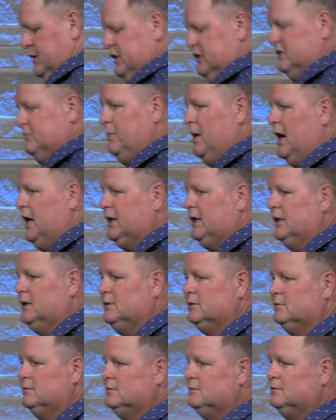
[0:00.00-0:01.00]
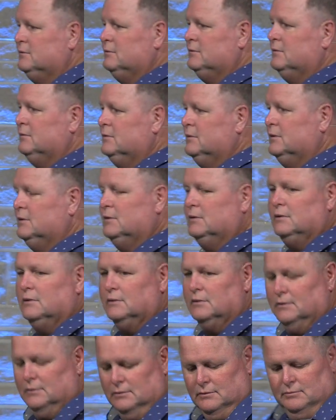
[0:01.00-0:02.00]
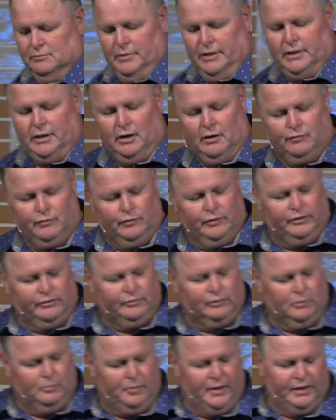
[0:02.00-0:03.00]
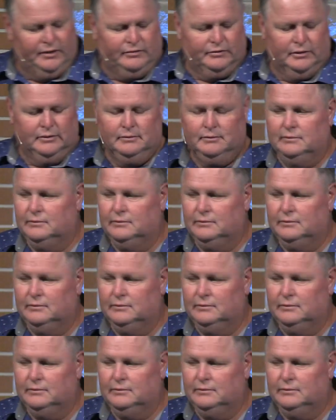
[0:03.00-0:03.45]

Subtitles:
in his pocket. Be careful. This one will pinch you.